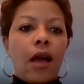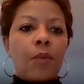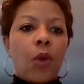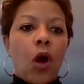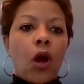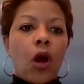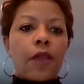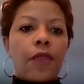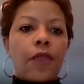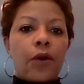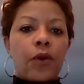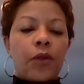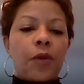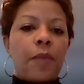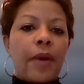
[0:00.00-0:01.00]
Are
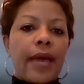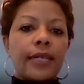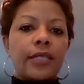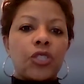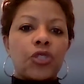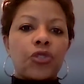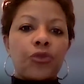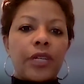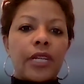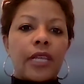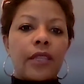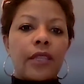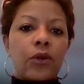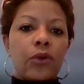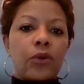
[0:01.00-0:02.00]
the banks treating
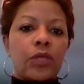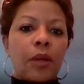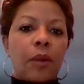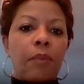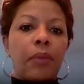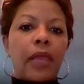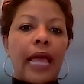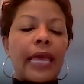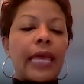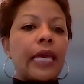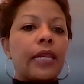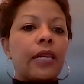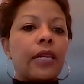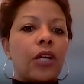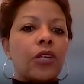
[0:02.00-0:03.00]
those
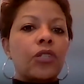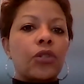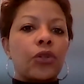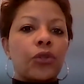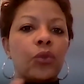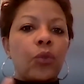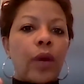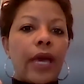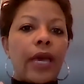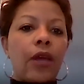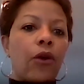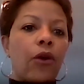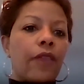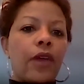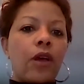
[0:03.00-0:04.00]
blanket a certain way, or
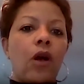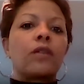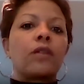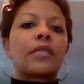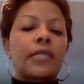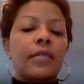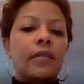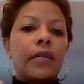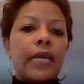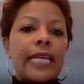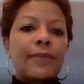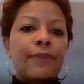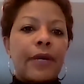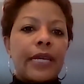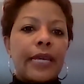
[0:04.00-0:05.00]
are they all still case
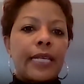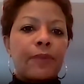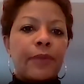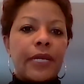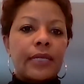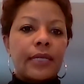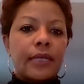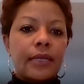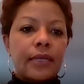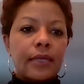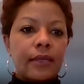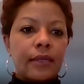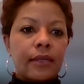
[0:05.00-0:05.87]
by case basis?